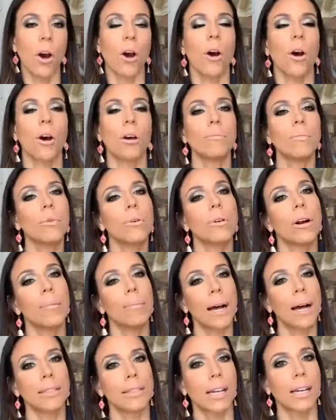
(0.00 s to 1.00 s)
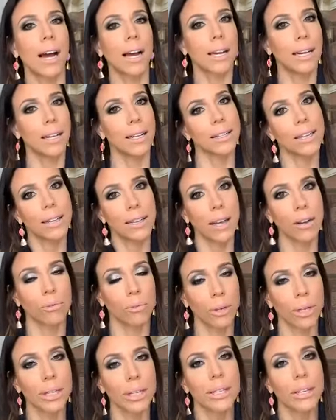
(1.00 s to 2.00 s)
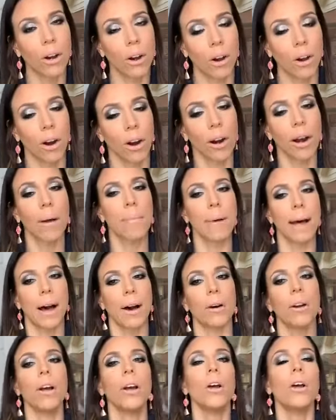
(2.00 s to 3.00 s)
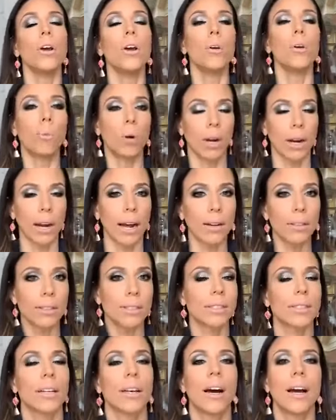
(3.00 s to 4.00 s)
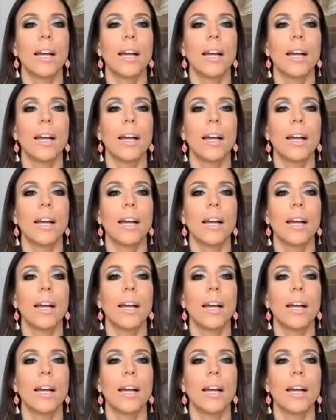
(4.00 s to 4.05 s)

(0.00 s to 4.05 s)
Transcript: are more about diet than they really are about workouts.